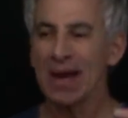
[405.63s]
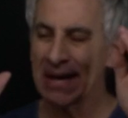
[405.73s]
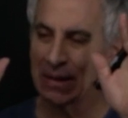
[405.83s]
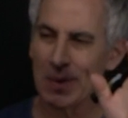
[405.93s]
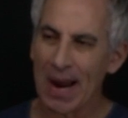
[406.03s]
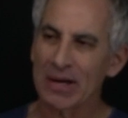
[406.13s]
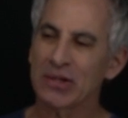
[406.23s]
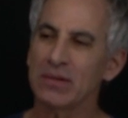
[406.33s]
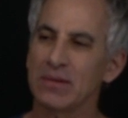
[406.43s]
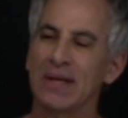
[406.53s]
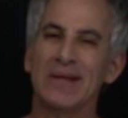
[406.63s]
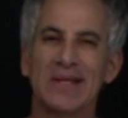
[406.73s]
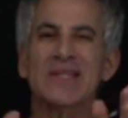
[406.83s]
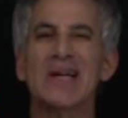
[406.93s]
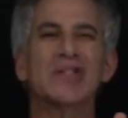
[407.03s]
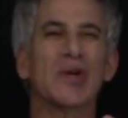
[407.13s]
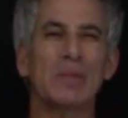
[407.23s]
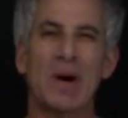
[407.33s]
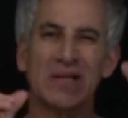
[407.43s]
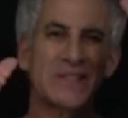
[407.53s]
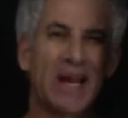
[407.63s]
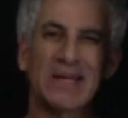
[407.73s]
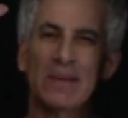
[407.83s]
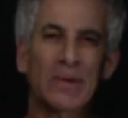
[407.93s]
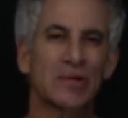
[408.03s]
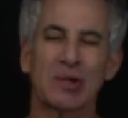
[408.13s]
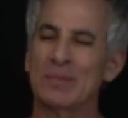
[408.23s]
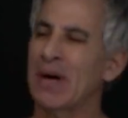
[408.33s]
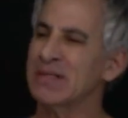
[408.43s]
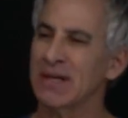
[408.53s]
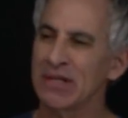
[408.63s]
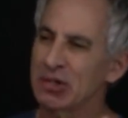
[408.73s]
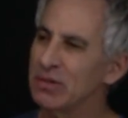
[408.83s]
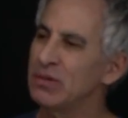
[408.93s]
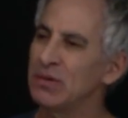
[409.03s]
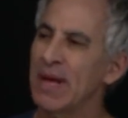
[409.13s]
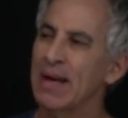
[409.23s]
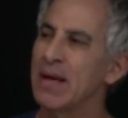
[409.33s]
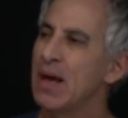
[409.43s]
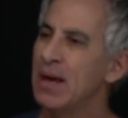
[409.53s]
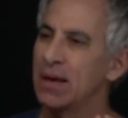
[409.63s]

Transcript: Anyway, I shouldn't. That's kind of soapbox standing up on a soapbox, and I shouldn't do that.